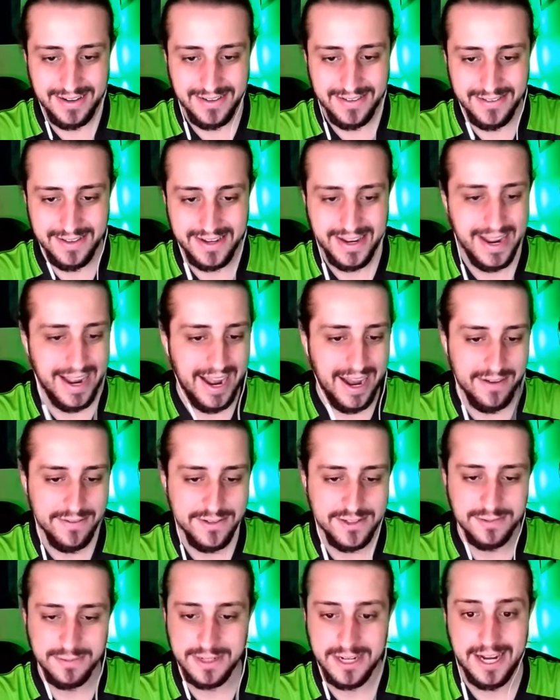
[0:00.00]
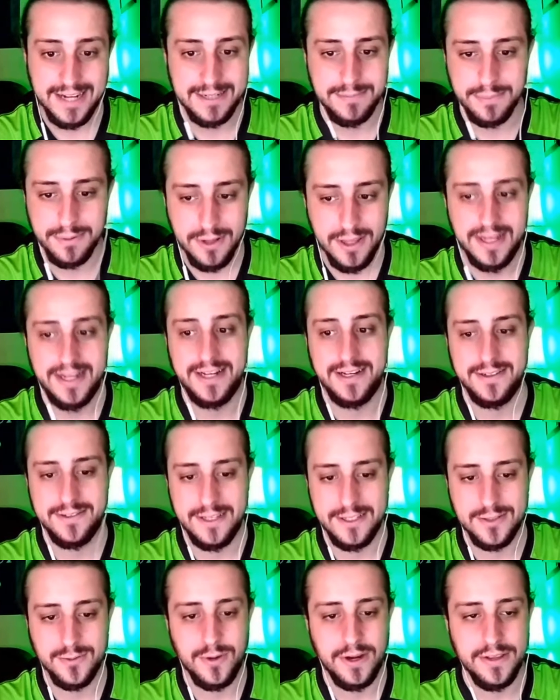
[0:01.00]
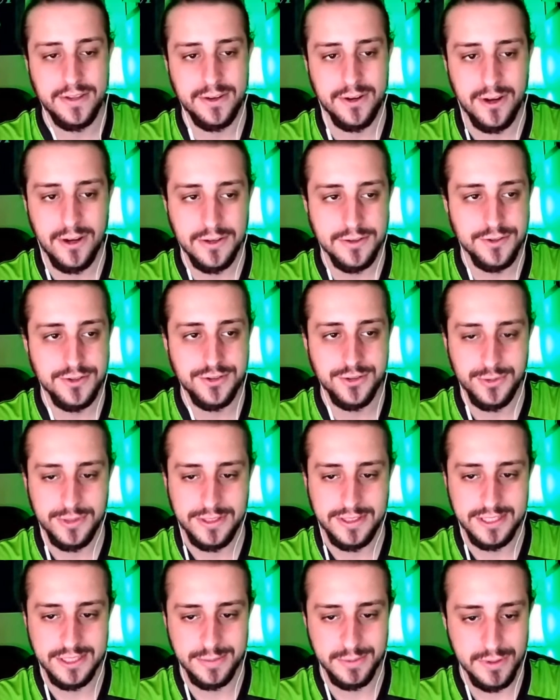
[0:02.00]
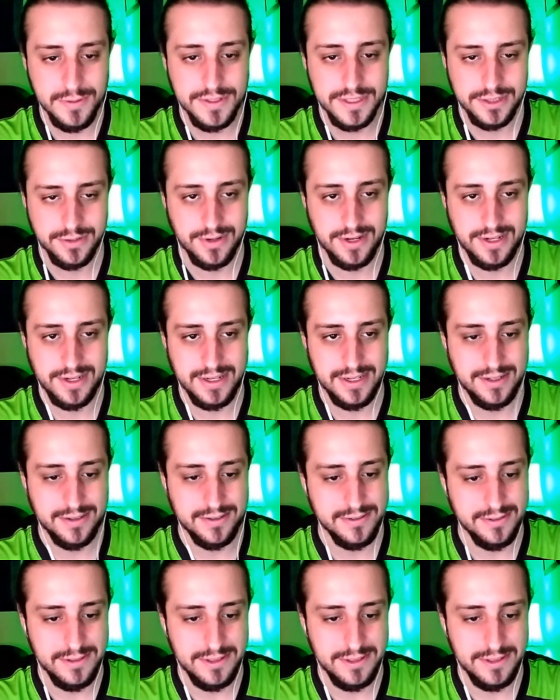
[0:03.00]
They have some kind of plan. That's why they're all these movies right now.